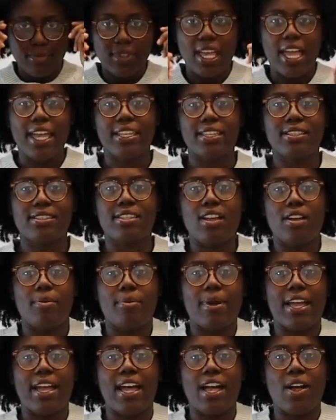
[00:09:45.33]
I can tell
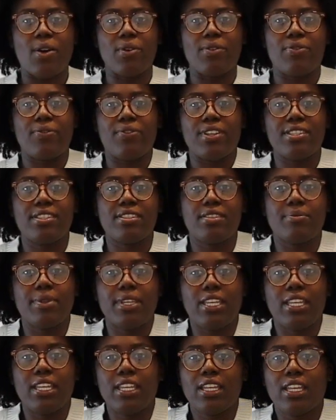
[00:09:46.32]
by how it fits
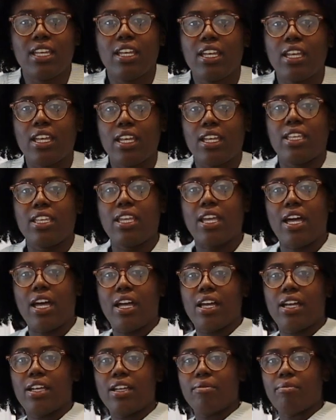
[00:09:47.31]
me.
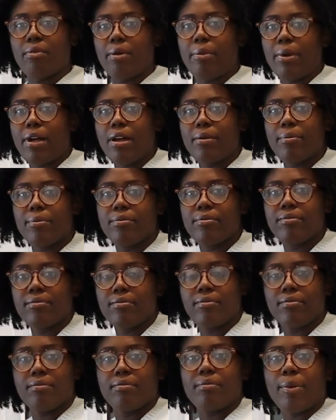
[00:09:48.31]
Yeah, my
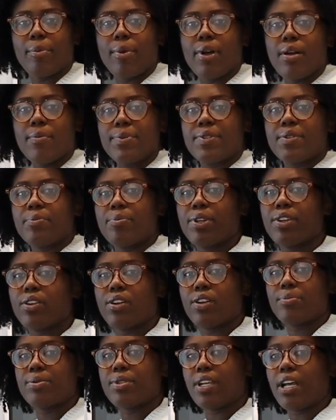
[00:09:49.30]
mom is
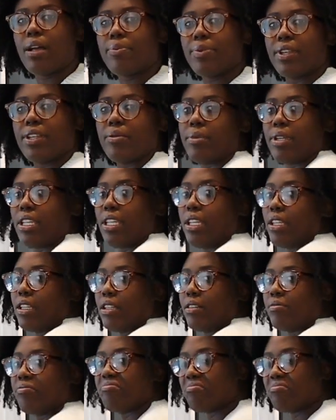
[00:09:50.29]
bigger up top than me.